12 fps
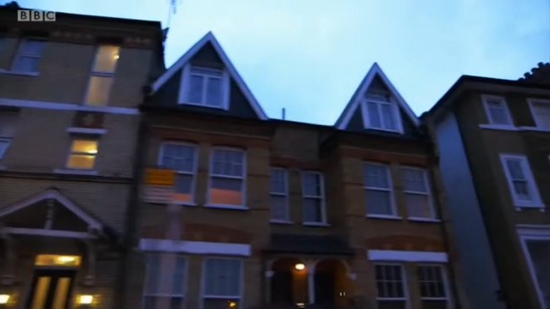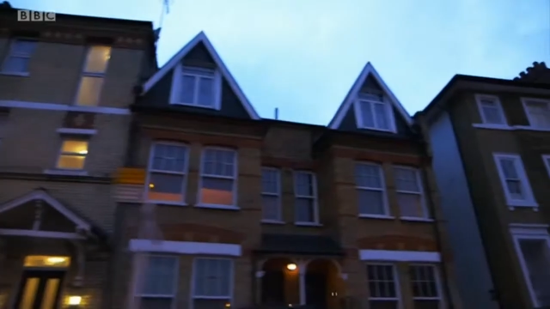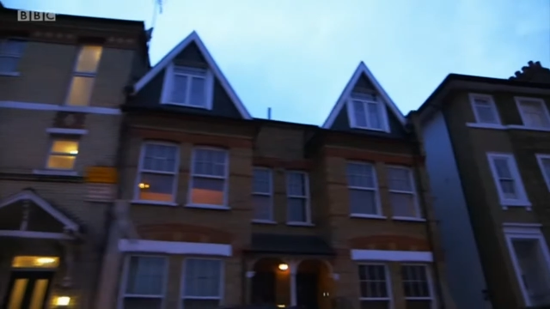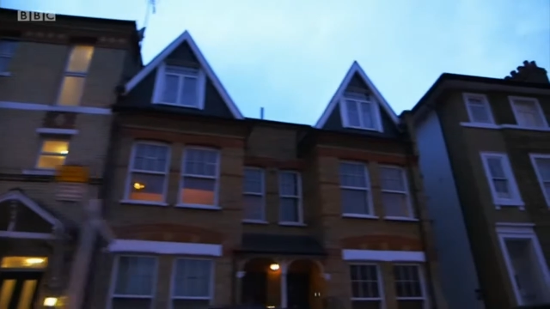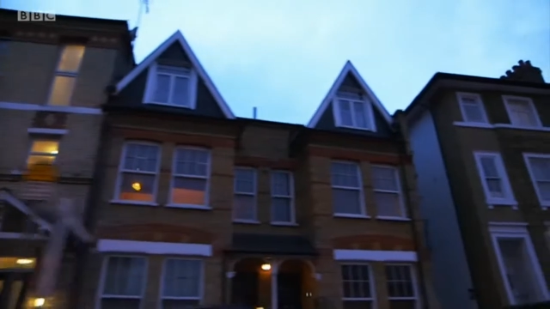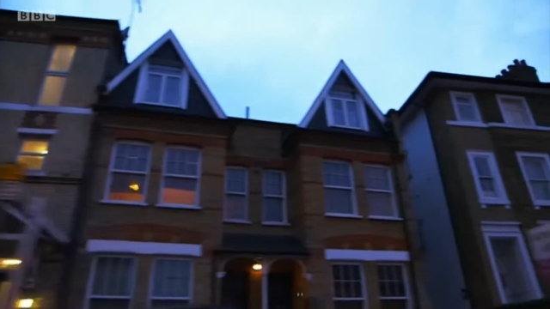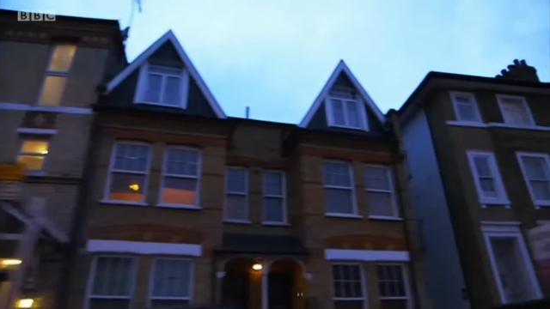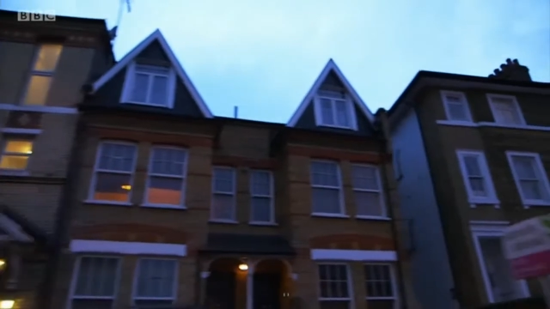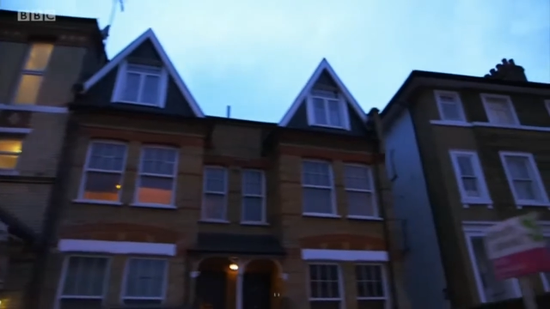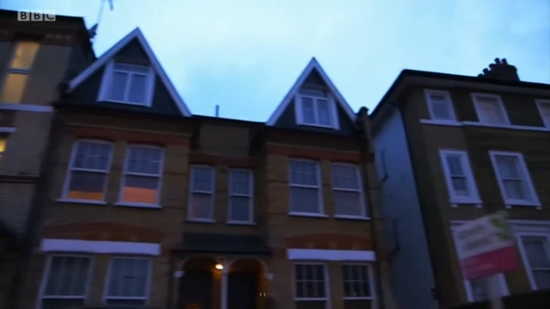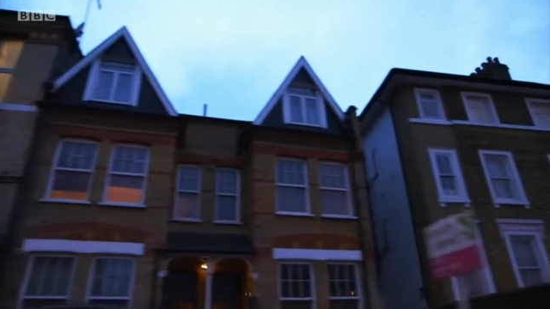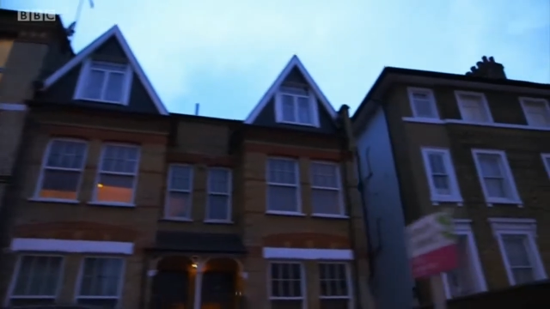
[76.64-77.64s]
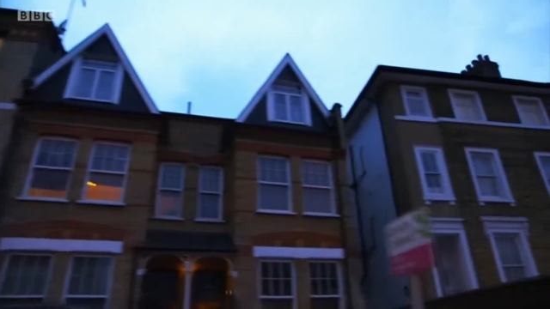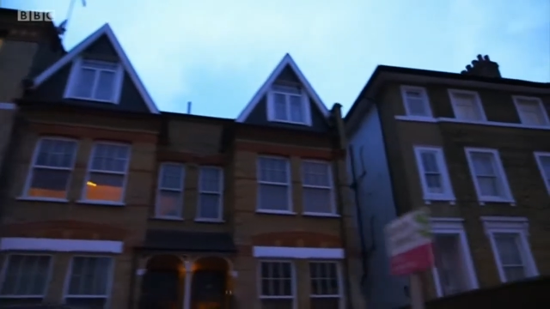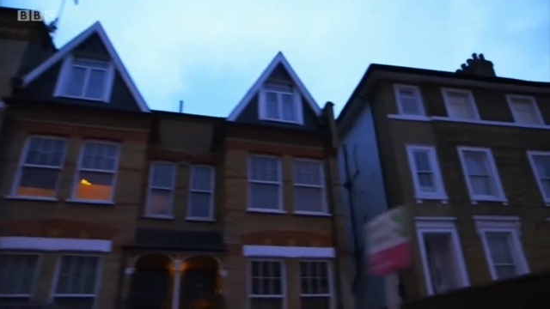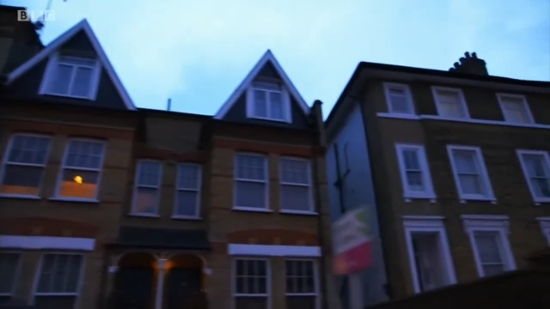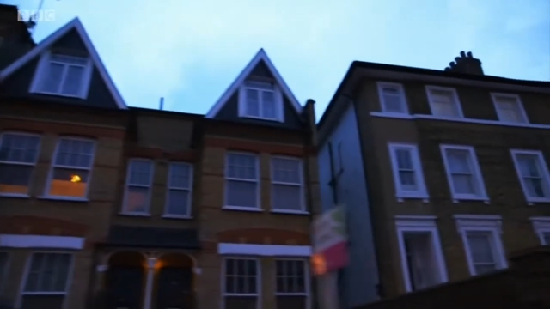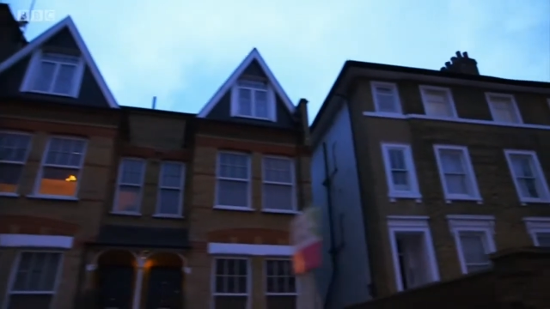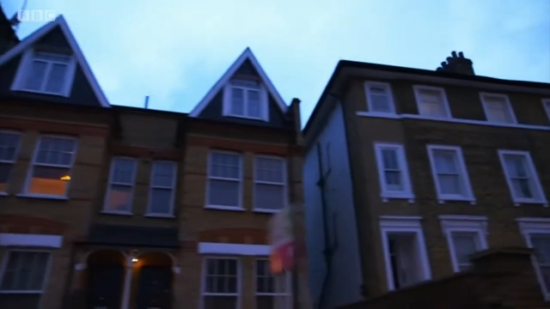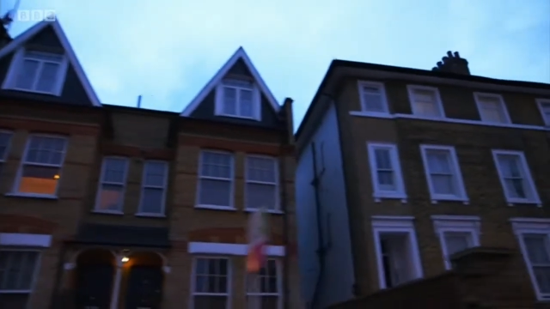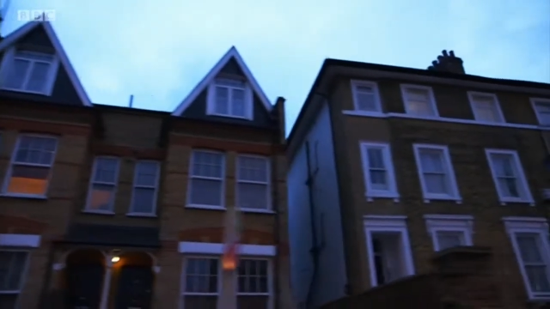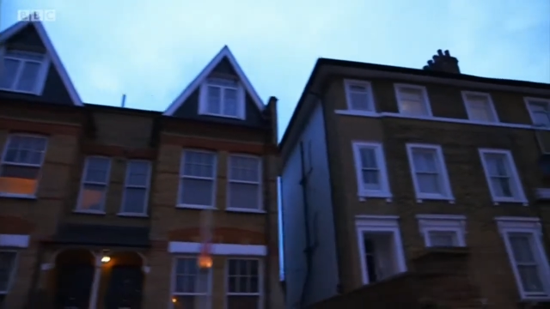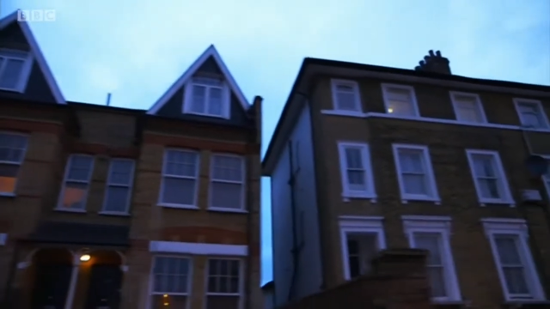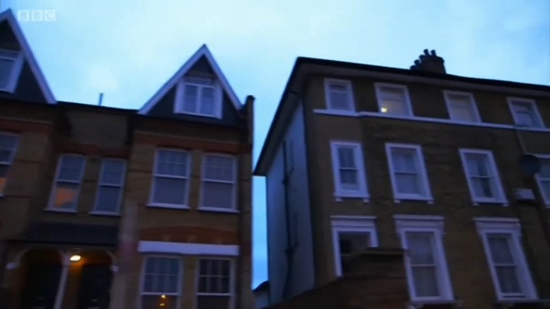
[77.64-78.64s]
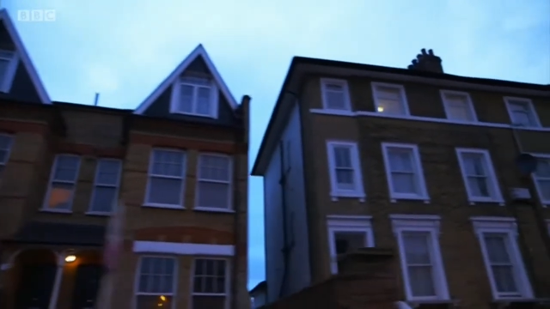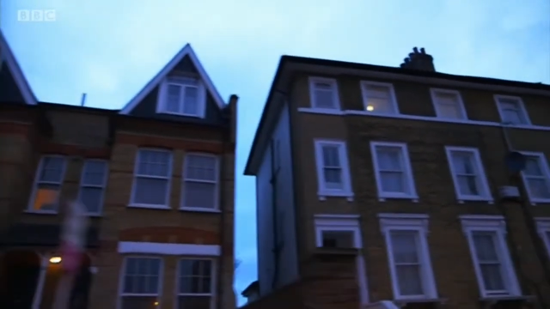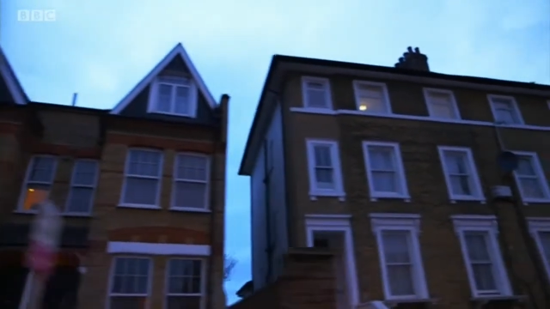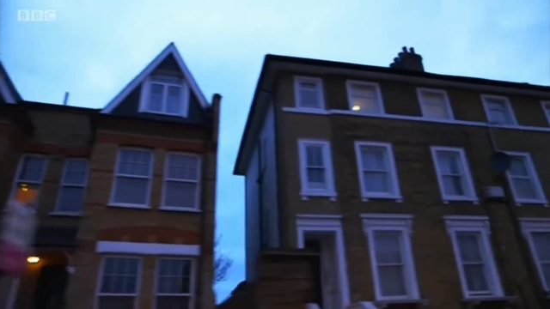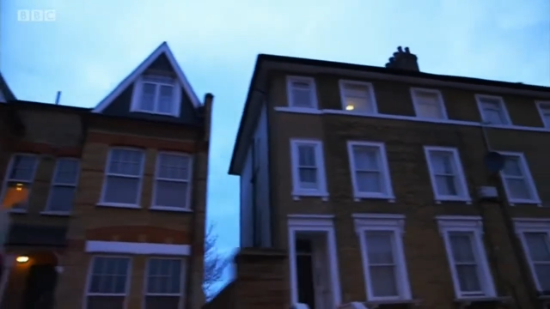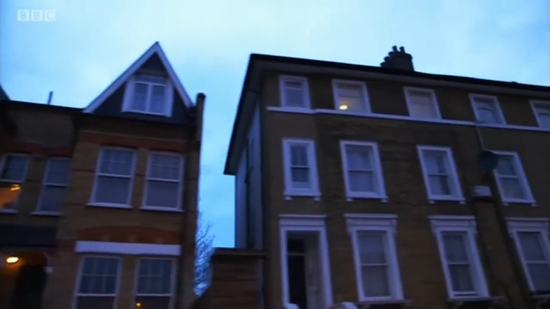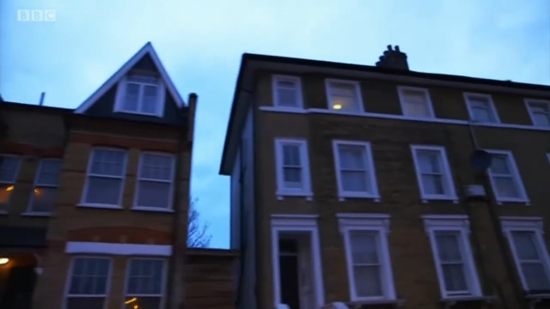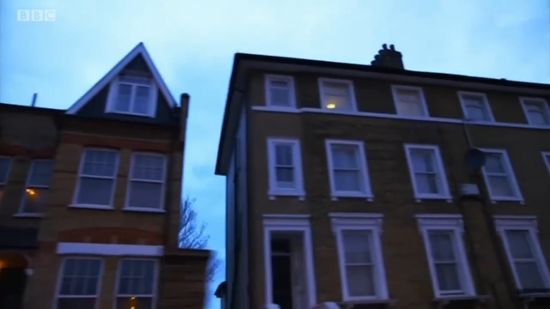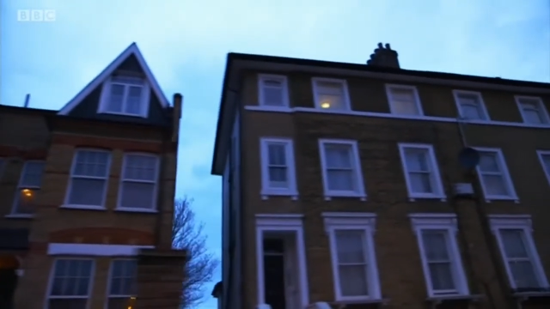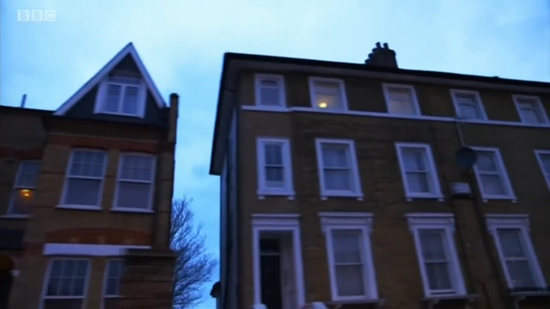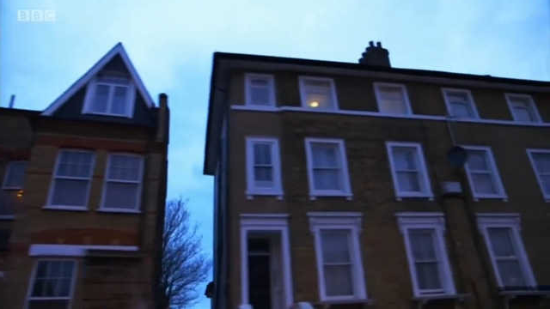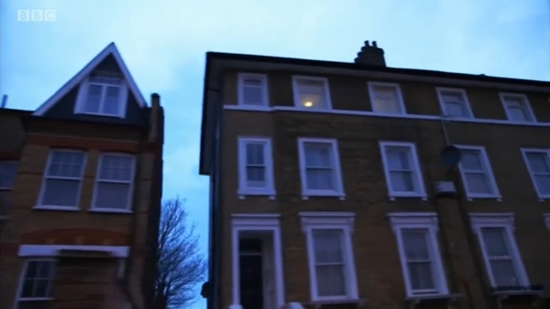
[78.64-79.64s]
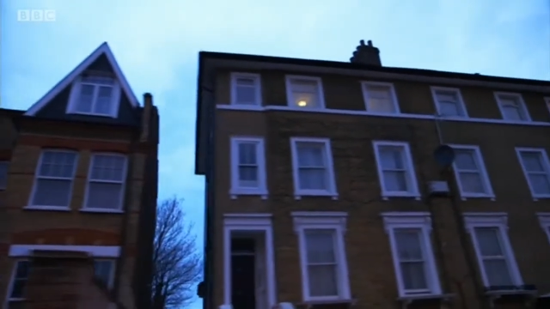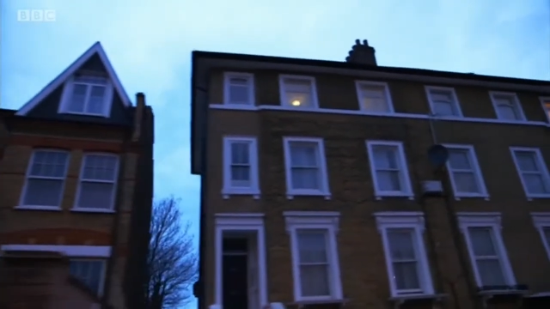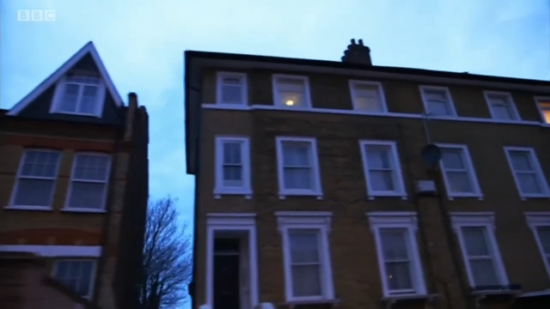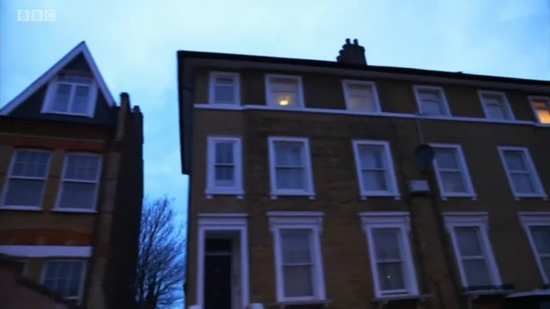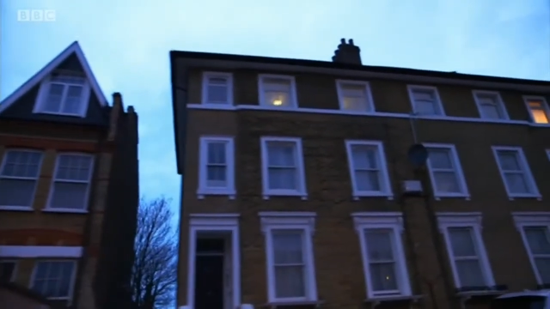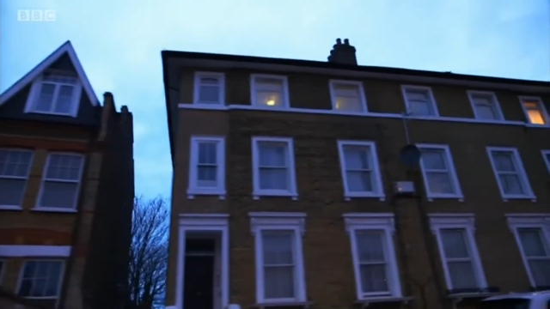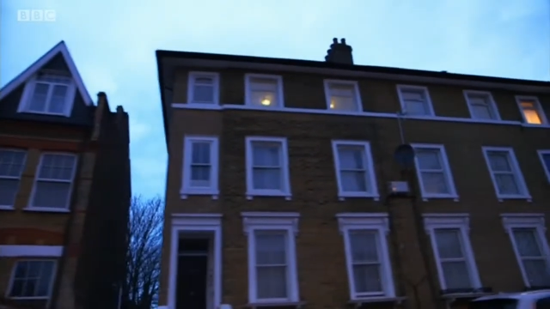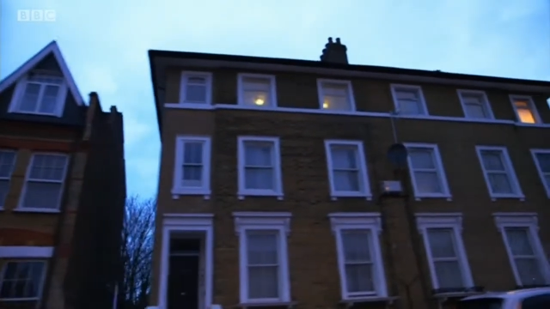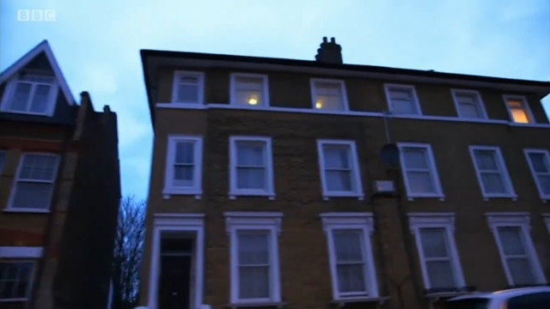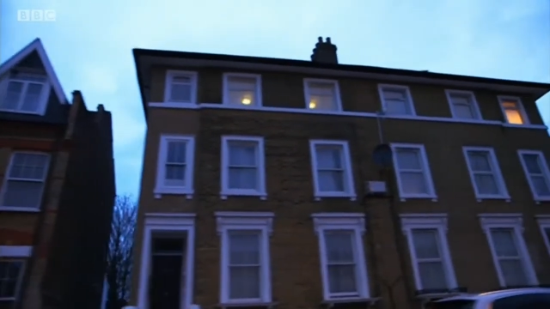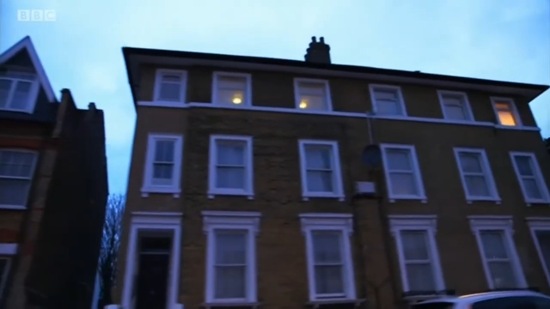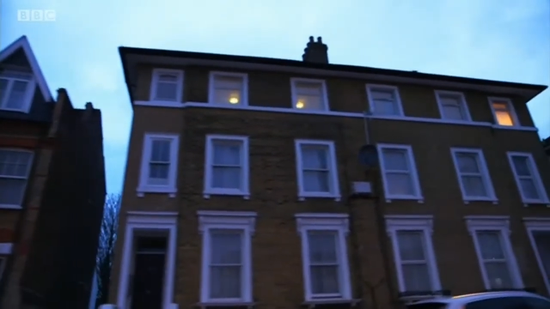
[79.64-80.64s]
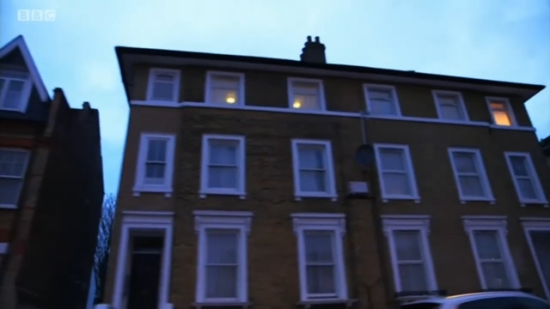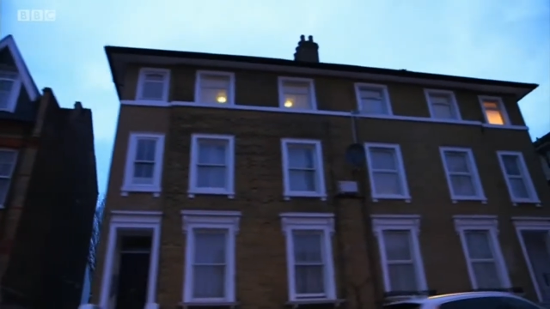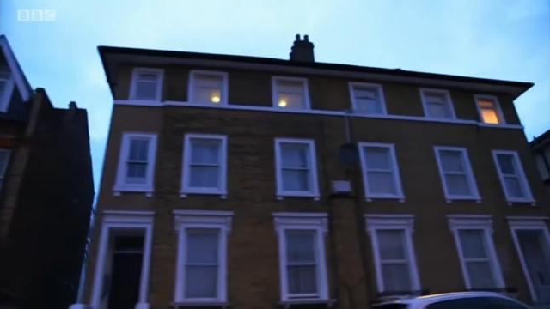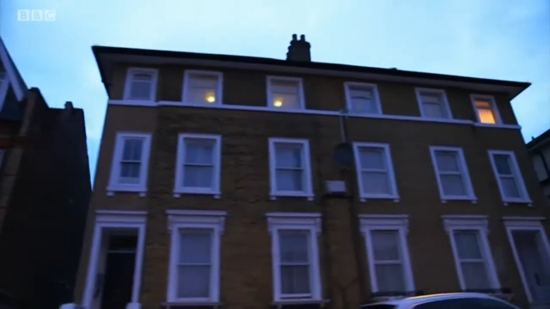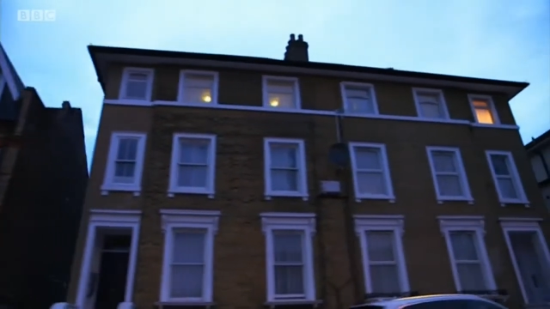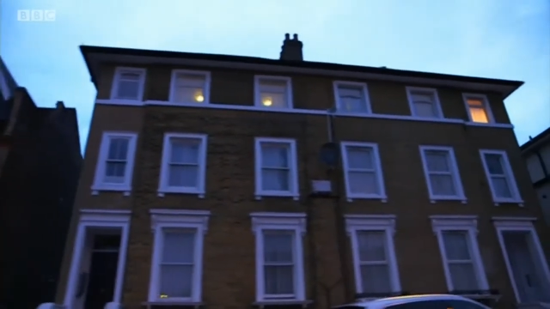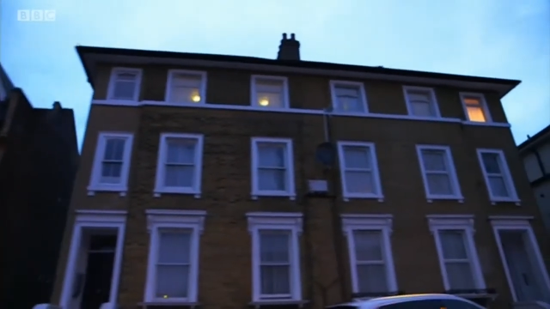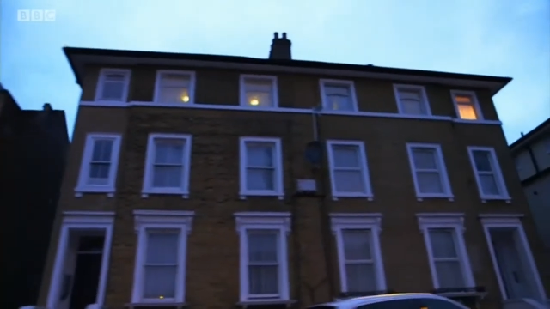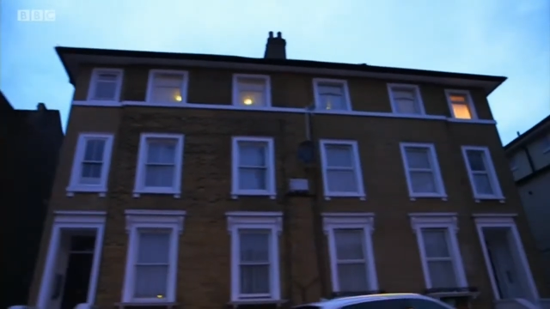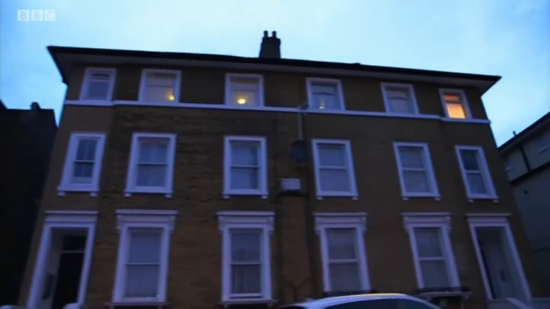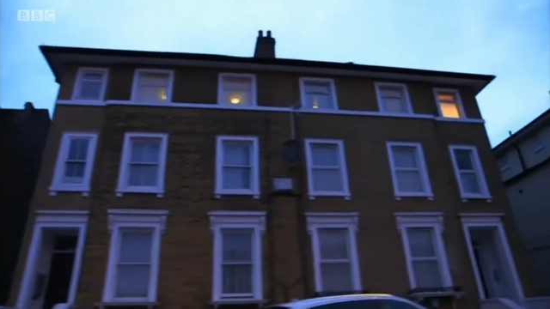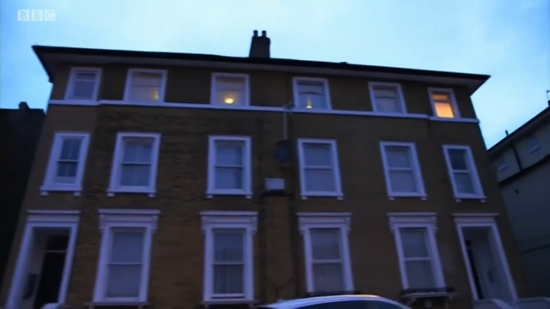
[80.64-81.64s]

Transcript: No face is visible, so there are no lips to read.